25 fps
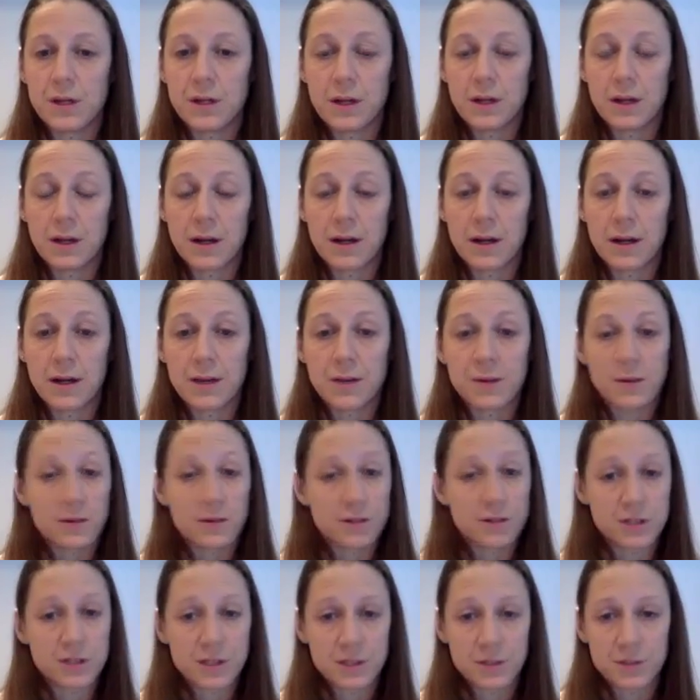at the
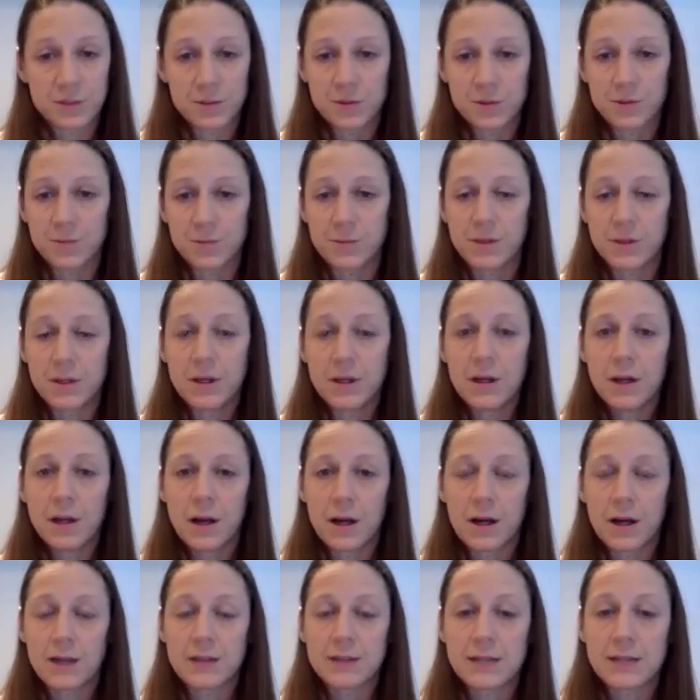urgency room
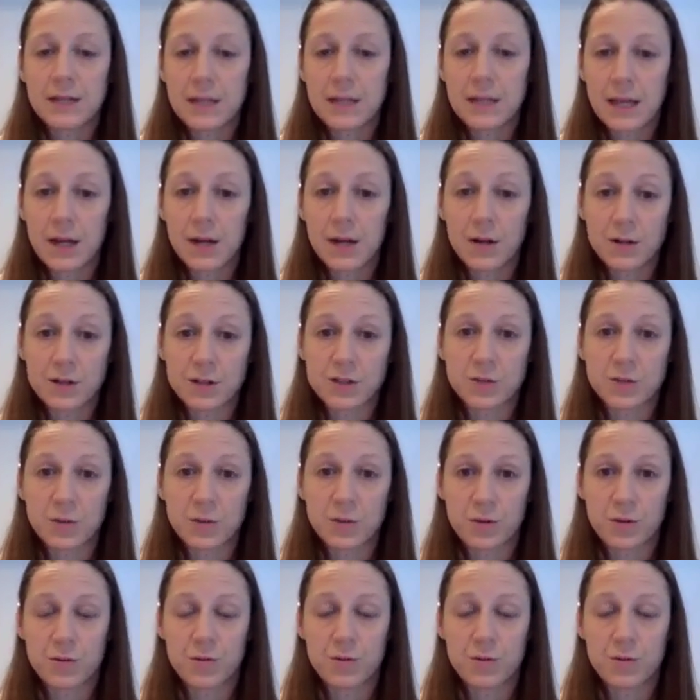take care to sort